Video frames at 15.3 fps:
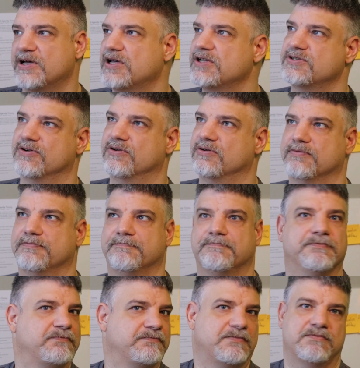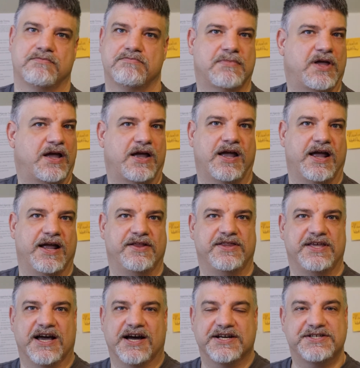So in
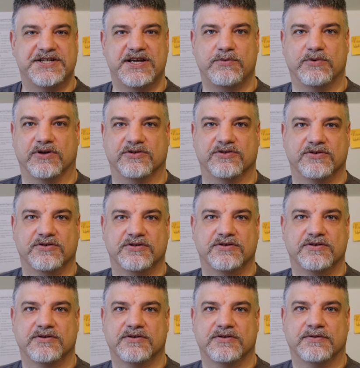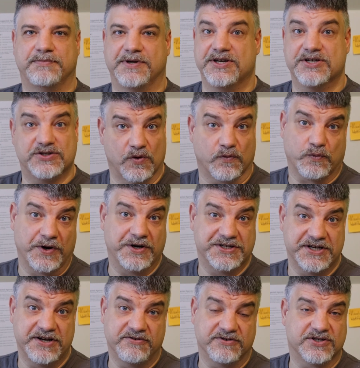the IT world, being a software
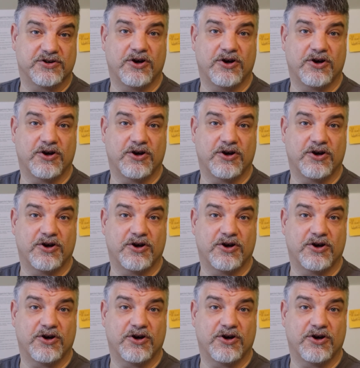engineer is a